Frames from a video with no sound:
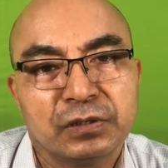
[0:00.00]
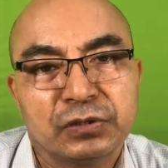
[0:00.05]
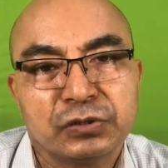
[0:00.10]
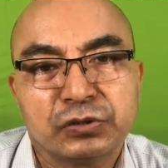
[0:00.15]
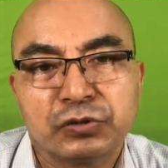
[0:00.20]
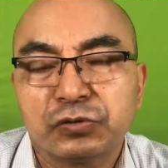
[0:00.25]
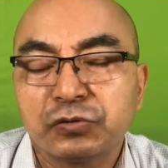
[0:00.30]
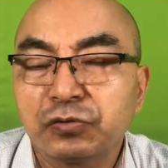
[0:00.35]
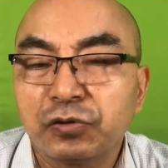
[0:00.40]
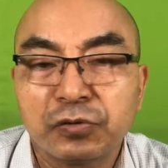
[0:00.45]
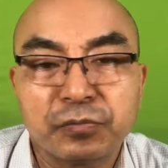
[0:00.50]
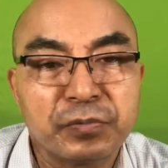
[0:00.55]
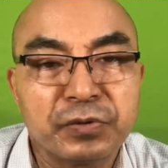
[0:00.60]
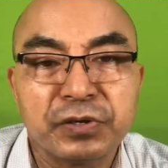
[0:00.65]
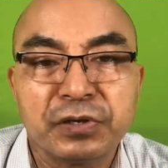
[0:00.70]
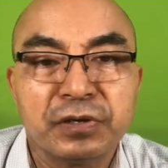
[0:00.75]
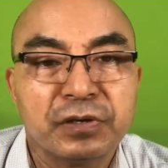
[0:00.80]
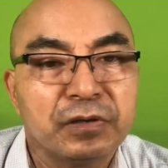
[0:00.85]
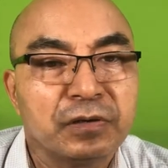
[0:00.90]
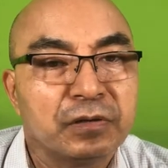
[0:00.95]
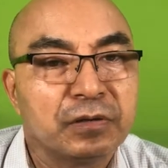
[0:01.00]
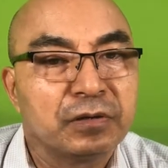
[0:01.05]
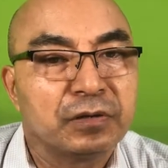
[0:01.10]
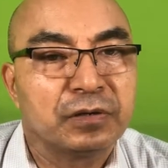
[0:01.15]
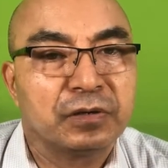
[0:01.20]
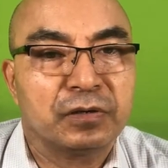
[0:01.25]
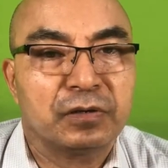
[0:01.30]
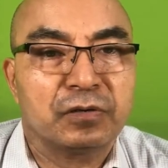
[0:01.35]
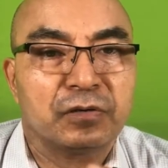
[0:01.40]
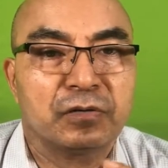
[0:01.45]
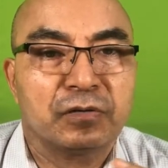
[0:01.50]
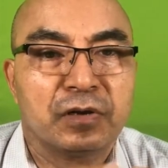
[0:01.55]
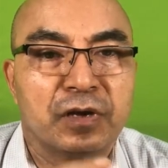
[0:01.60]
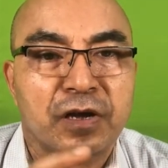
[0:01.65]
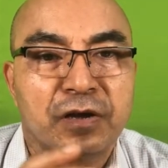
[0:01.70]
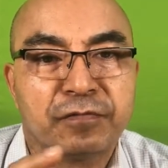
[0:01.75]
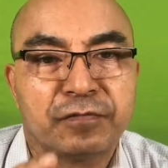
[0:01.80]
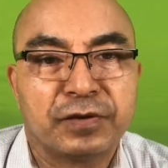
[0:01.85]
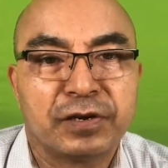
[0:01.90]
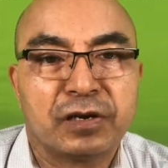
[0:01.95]
should not be, you know,
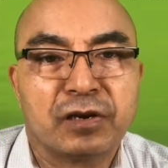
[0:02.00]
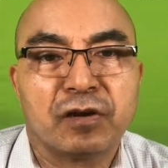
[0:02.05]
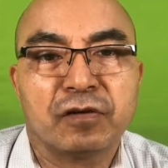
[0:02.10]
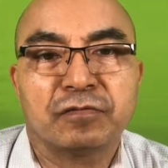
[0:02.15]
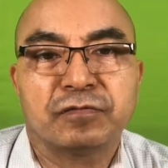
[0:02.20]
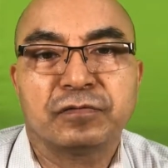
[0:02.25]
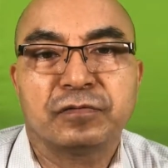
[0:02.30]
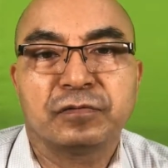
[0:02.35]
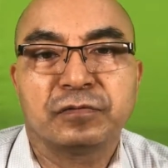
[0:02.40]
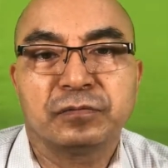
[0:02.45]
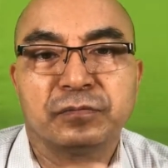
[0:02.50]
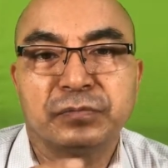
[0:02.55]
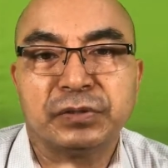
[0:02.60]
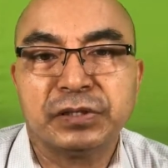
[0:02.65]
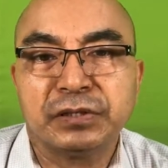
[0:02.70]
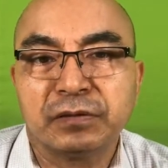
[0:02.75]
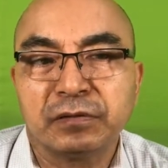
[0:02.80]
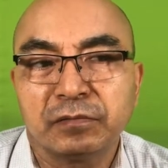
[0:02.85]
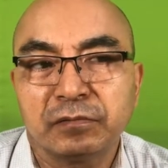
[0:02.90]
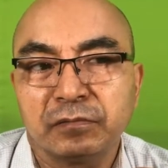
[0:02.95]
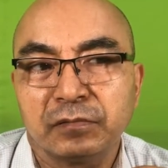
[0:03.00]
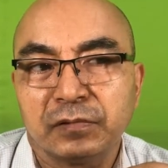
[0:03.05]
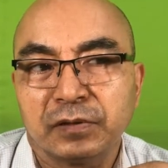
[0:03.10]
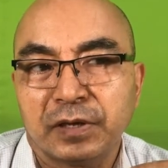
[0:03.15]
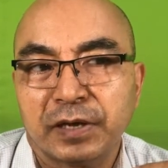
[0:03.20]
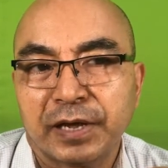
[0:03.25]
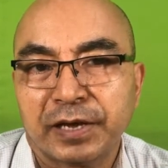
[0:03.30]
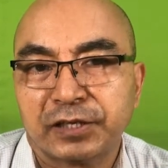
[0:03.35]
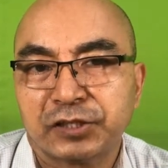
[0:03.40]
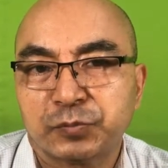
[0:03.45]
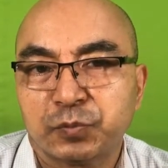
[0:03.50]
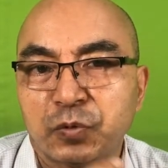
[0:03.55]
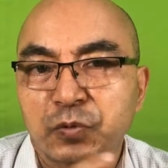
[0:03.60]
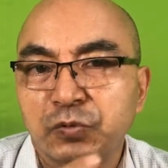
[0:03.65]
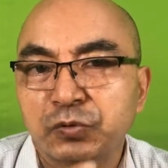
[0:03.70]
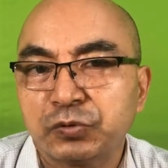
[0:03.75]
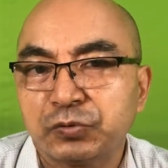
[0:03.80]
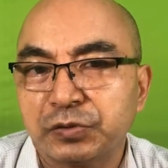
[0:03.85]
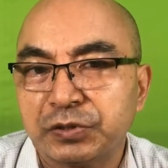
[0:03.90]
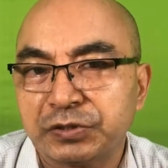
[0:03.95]
afraid of being
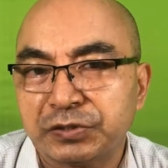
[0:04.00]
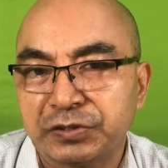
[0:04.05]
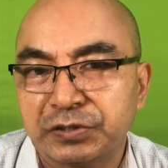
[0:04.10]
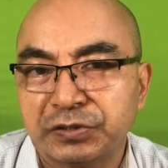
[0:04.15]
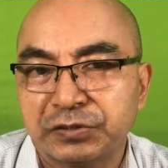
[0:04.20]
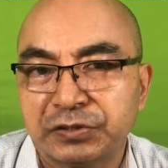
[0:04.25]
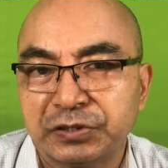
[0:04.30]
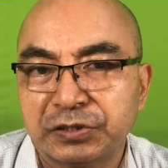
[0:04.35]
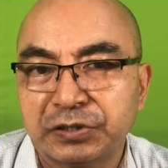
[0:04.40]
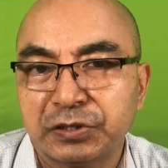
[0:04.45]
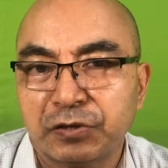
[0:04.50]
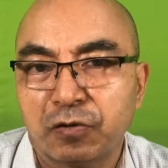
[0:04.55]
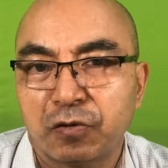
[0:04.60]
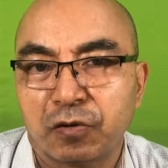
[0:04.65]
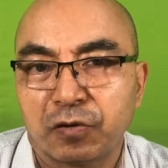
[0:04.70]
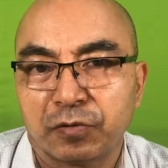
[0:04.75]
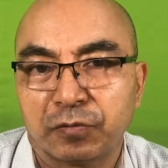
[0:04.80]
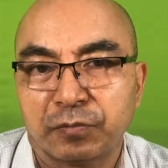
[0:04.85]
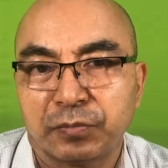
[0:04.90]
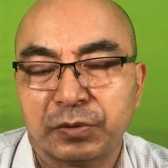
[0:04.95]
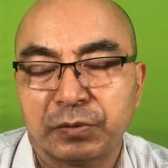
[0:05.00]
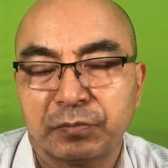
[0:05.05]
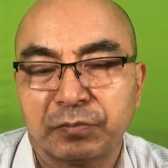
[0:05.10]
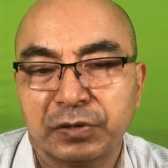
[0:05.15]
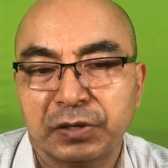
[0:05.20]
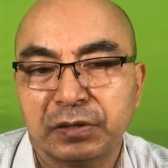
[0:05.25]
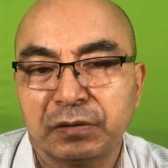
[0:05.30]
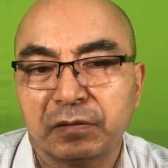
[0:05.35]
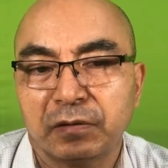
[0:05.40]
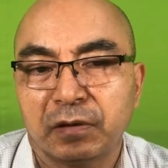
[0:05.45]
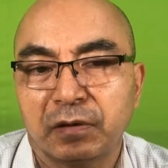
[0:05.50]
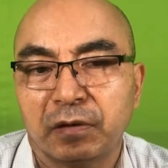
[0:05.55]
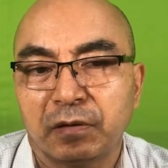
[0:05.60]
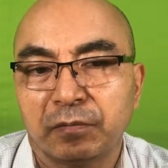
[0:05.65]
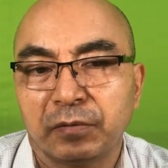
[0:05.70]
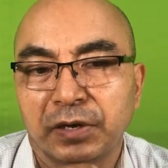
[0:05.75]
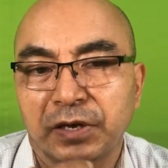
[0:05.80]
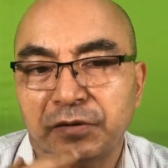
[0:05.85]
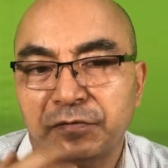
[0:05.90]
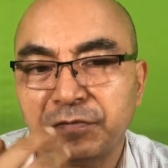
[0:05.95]
exposed to a surgery or being
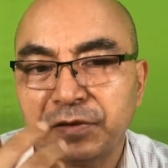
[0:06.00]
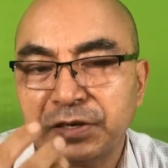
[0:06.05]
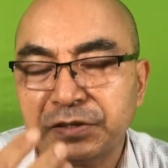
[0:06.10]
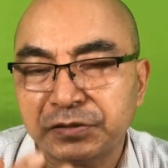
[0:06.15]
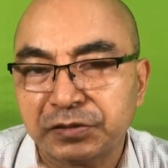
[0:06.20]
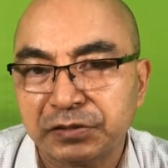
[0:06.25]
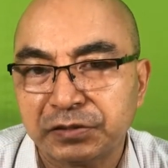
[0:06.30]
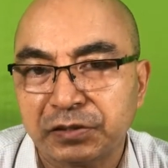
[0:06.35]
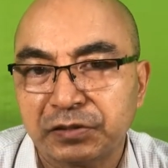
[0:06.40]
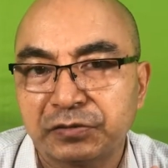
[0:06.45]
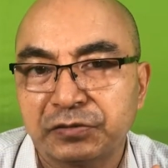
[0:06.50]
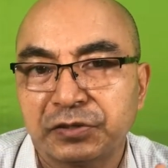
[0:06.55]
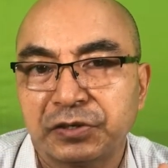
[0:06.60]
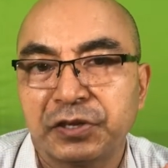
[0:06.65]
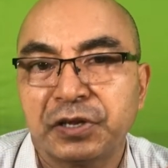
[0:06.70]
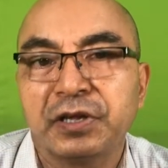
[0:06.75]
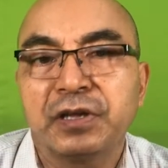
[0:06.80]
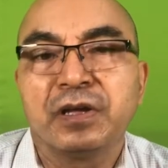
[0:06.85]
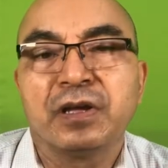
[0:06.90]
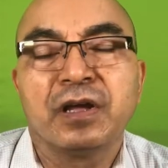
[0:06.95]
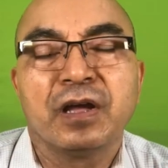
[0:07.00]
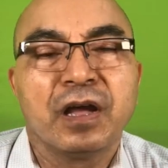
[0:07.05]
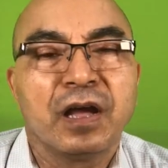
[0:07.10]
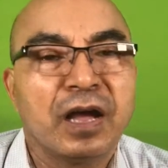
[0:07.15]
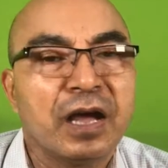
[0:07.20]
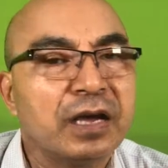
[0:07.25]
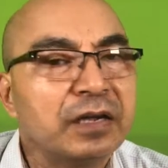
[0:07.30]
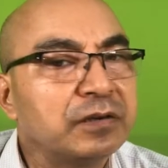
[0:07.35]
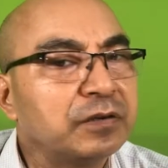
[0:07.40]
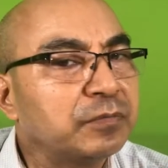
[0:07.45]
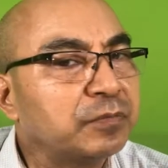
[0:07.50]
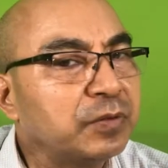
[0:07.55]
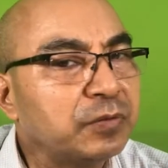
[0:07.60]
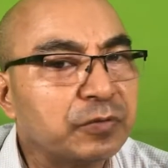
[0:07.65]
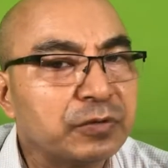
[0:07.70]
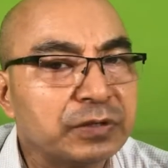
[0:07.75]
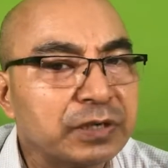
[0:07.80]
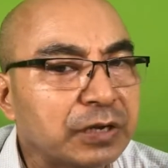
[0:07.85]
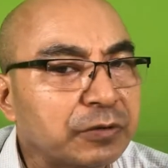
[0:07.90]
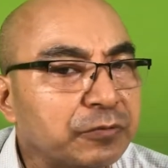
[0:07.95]
advised surgery. And
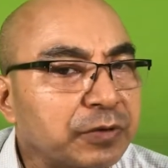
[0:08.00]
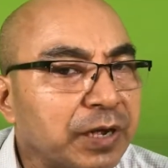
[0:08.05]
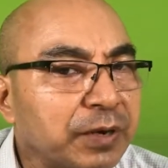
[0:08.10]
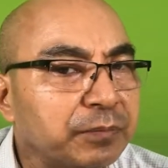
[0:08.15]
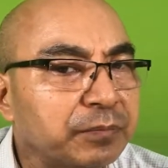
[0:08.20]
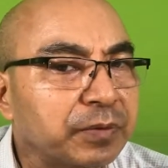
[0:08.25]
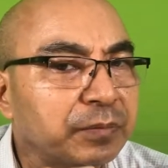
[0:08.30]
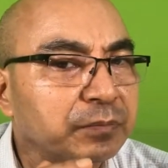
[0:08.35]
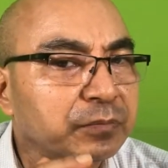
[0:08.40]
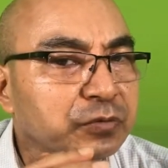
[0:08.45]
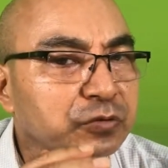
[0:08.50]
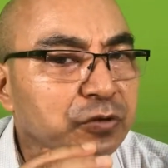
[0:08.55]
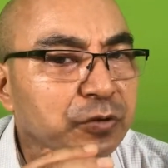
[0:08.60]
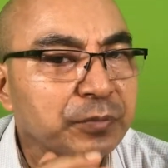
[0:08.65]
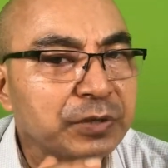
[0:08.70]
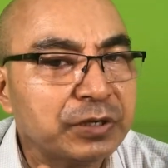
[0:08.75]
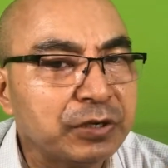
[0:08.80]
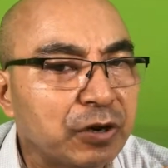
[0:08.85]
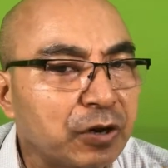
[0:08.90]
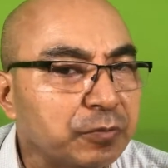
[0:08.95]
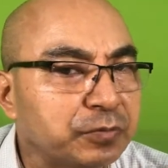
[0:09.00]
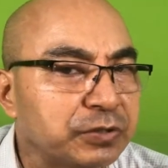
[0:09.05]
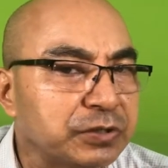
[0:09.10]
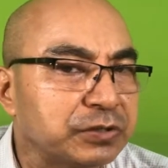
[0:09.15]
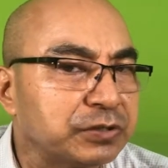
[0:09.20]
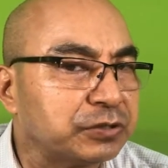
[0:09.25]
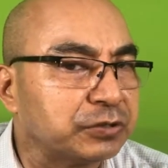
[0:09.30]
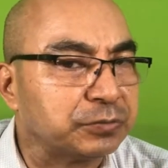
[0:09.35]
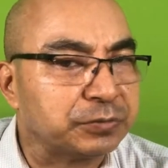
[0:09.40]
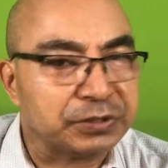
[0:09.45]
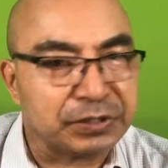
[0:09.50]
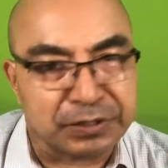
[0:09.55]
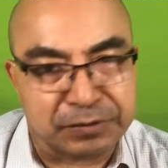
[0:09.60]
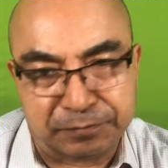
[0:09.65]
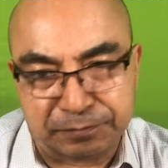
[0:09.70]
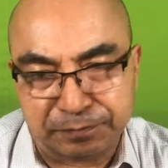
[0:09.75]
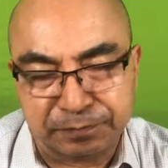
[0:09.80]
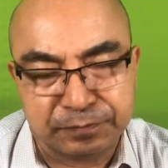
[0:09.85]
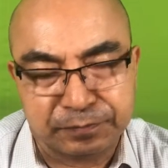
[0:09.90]
before that, we have so many options to be done.